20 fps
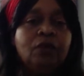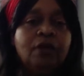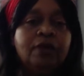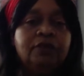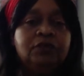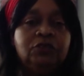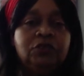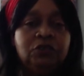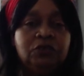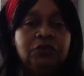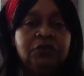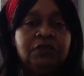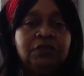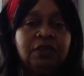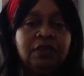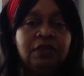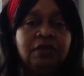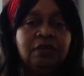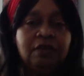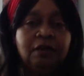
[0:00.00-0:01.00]
She was
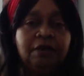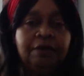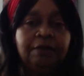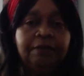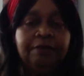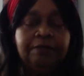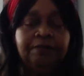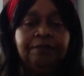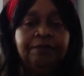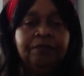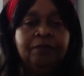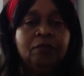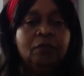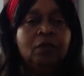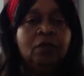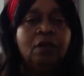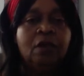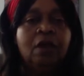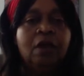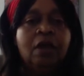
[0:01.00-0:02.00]
staying there.
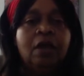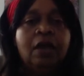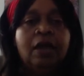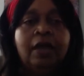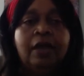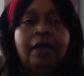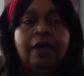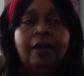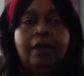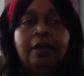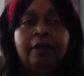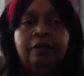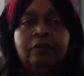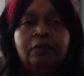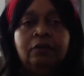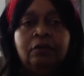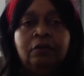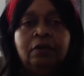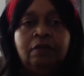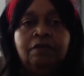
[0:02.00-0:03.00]
And
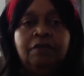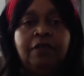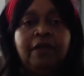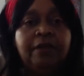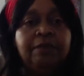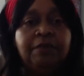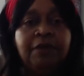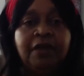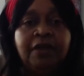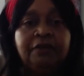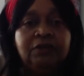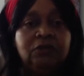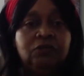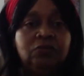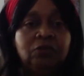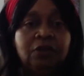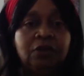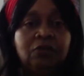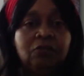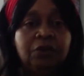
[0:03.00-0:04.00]
they paid the
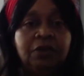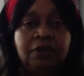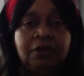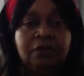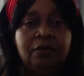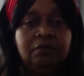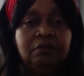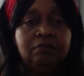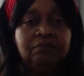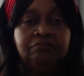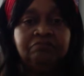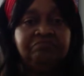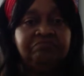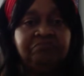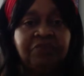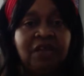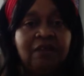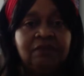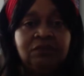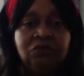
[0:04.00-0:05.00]
rent. We didn't
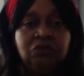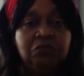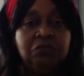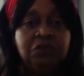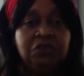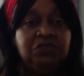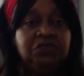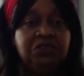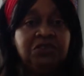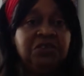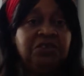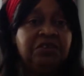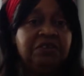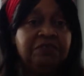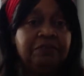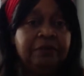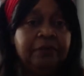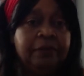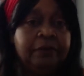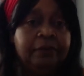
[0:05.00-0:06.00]
have to do much of
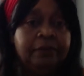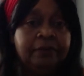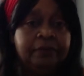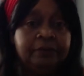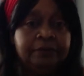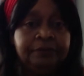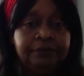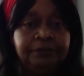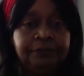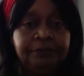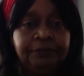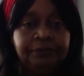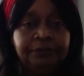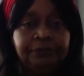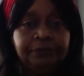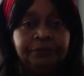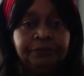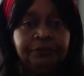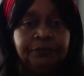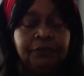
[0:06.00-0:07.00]
anything.
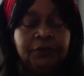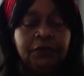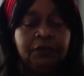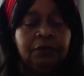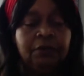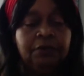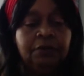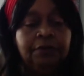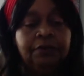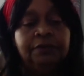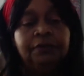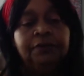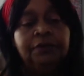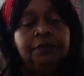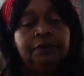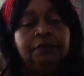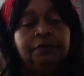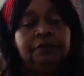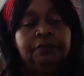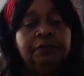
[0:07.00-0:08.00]
You know, so
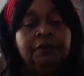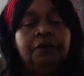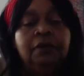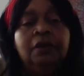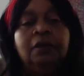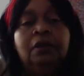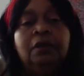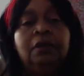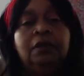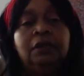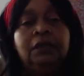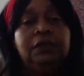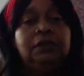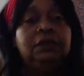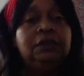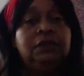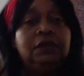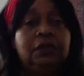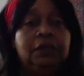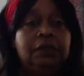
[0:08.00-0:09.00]
they
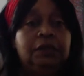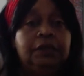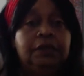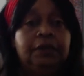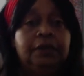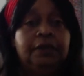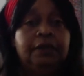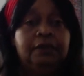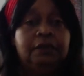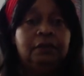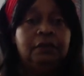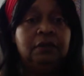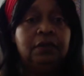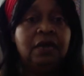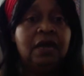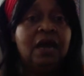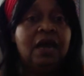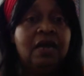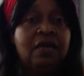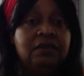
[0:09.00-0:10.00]
took care of that. The
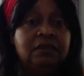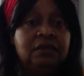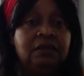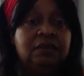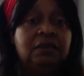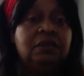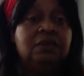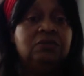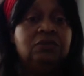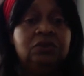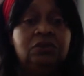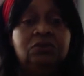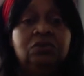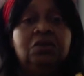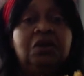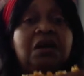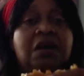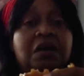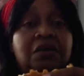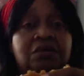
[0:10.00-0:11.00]
guys did. It was 2
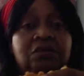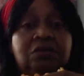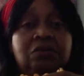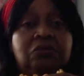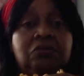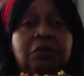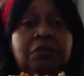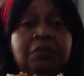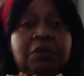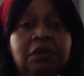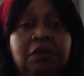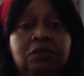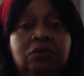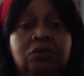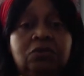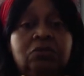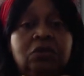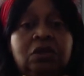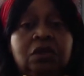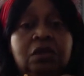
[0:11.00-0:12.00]
guys, 2 women, and 2
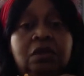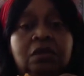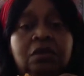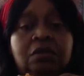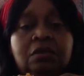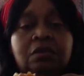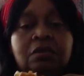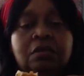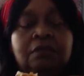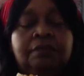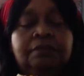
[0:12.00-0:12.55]
kids.